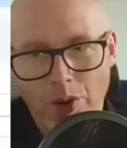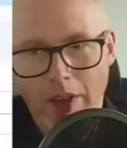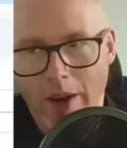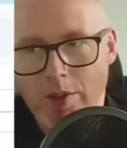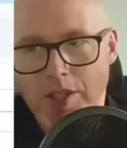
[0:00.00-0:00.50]

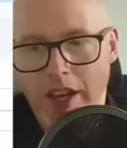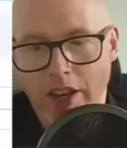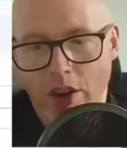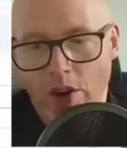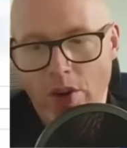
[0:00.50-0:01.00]
that was their
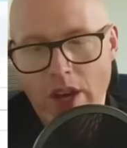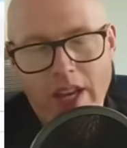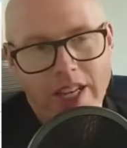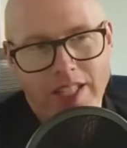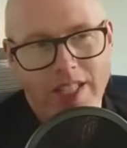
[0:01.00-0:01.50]
goal.
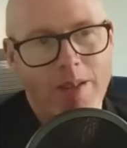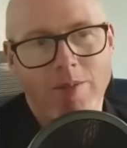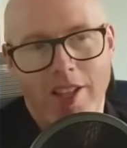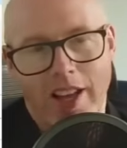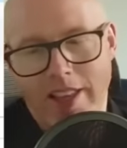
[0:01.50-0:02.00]

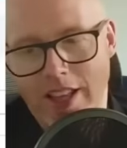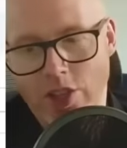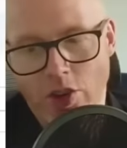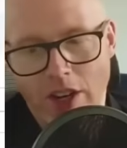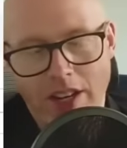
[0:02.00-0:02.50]
Seems like they're
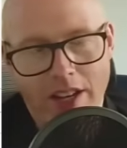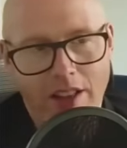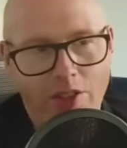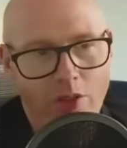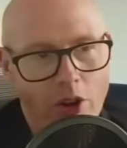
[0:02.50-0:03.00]
trending
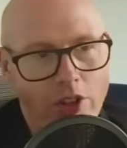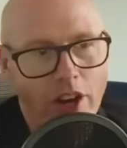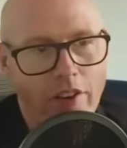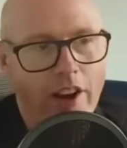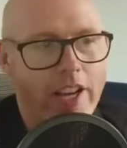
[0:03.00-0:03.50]
in the wrong
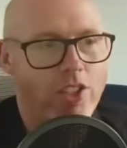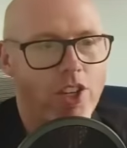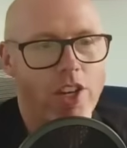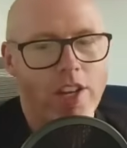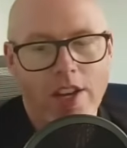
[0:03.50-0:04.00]

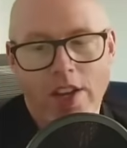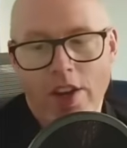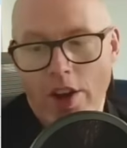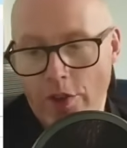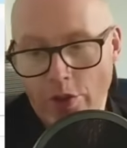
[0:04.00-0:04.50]
direction.
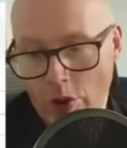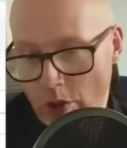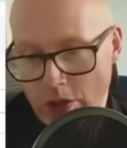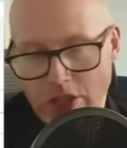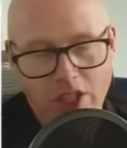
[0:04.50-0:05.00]
Of
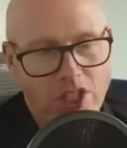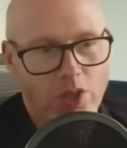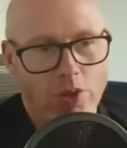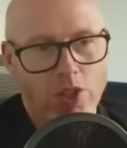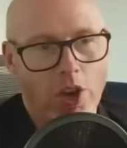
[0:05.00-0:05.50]
course, there's
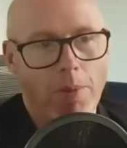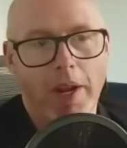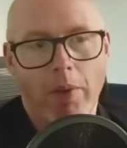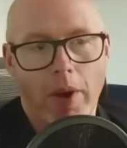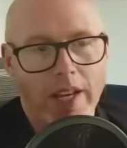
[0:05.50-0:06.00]
still so
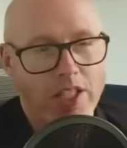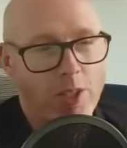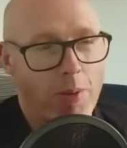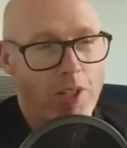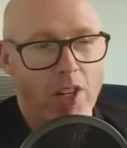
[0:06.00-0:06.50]
many ways,
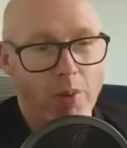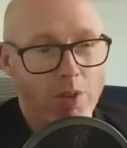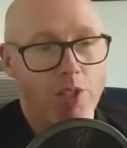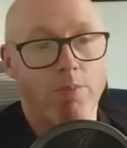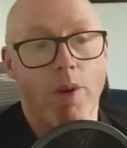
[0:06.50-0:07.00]
especially
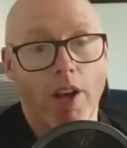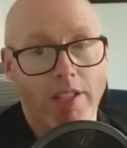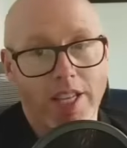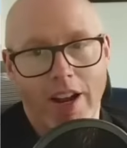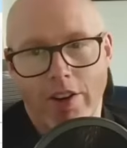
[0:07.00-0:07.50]
with
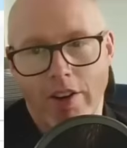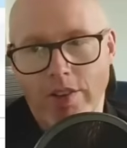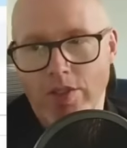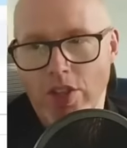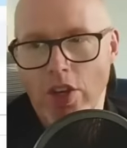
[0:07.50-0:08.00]
smart
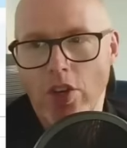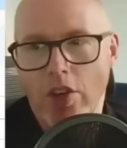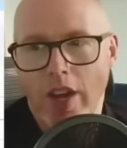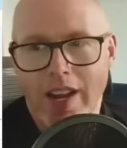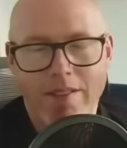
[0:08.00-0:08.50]
tariffs, that you
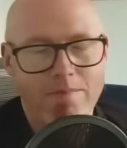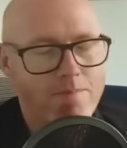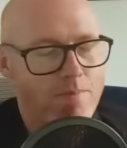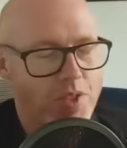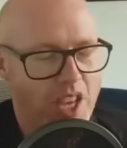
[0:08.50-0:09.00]

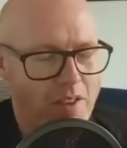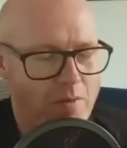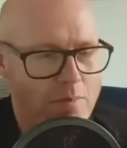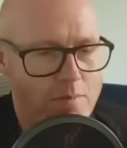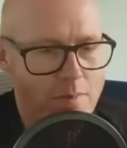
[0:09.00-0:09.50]
can
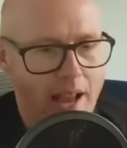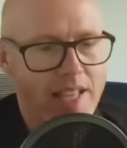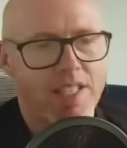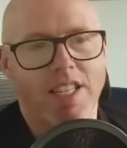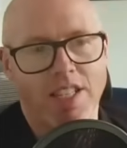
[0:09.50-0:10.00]
save
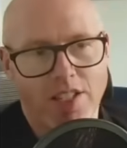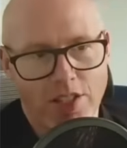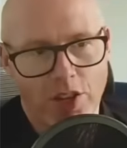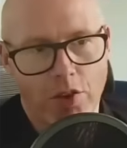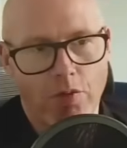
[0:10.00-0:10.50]
masses
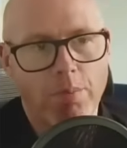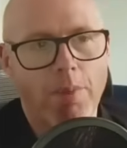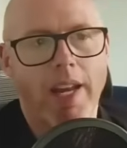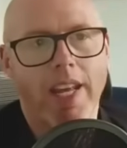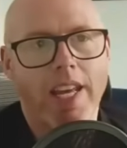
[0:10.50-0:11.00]
of
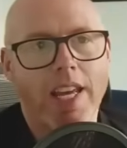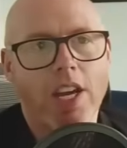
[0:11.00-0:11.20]
money